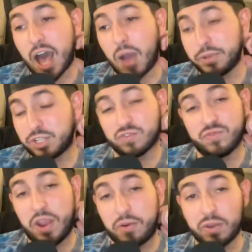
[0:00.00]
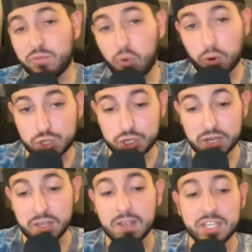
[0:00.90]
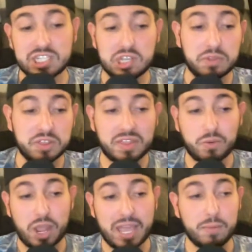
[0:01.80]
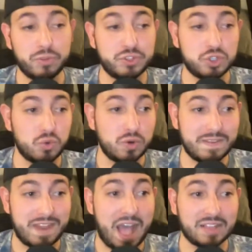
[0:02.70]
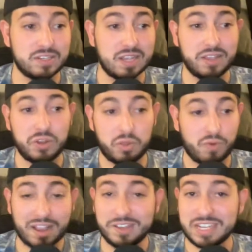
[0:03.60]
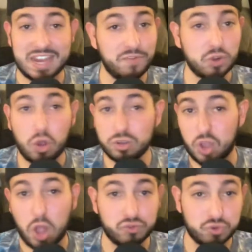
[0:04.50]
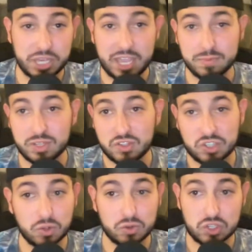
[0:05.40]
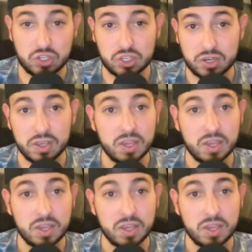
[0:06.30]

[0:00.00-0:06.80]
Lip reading: which is very unfortunate, something that they were able to not, the Rockies had never lost 100 games in a single season,